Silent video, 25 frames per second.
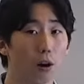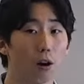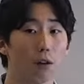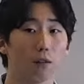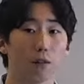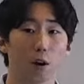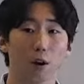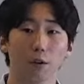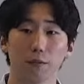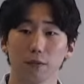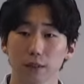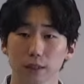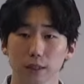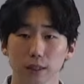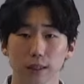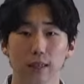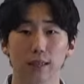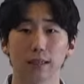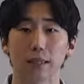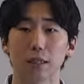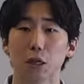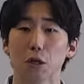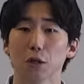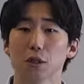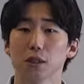obviously, he's
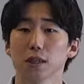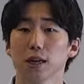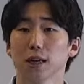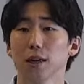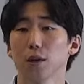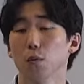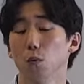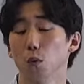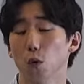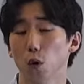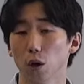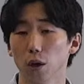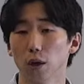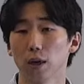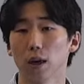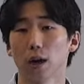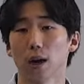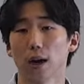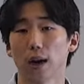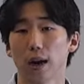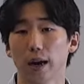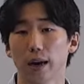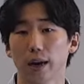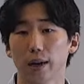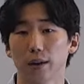not saying work
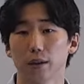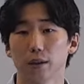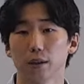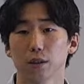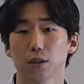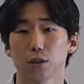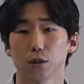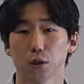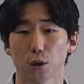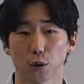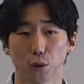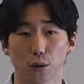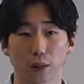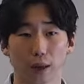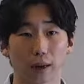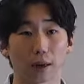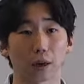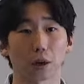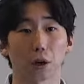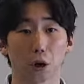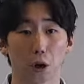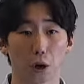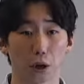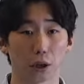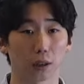hard so that
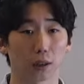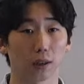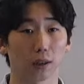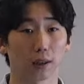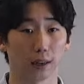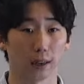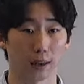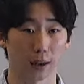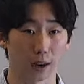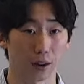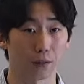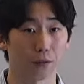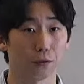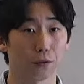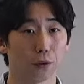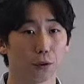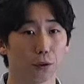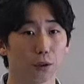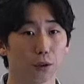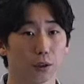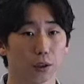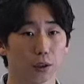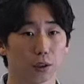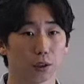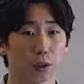God can love you.
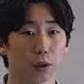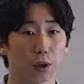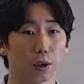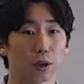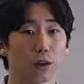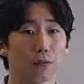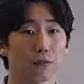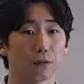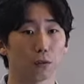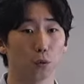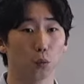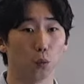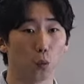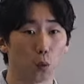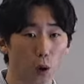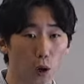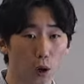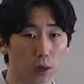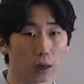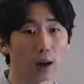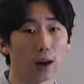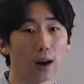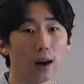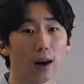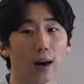You don't have to
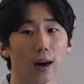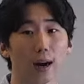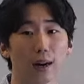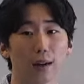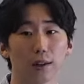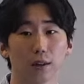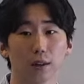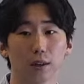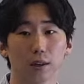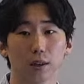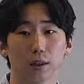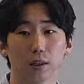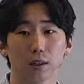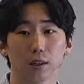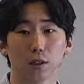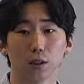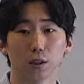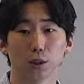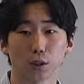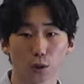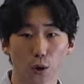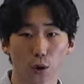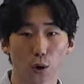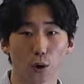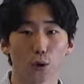work hard
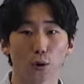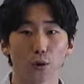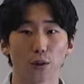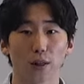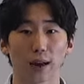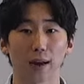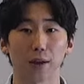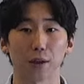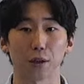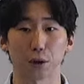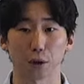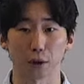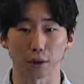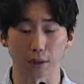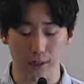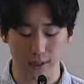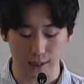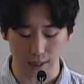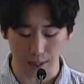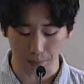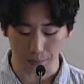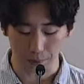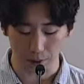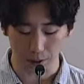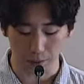so that you're
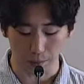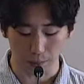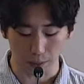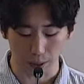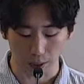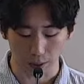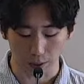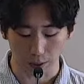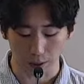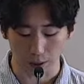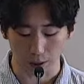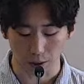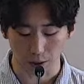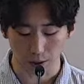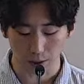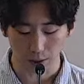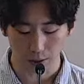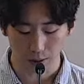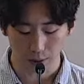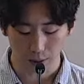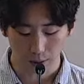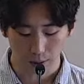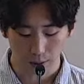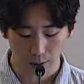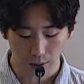accepted by God.
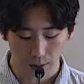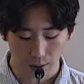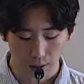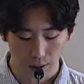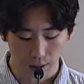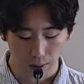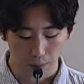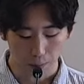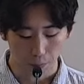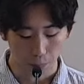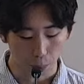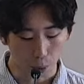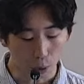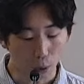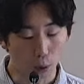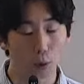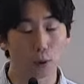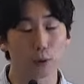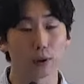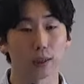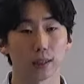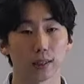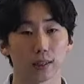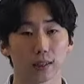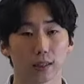Paul
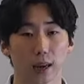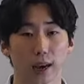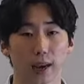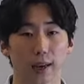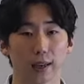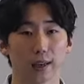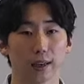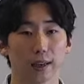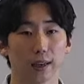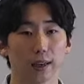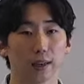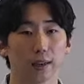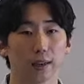is saying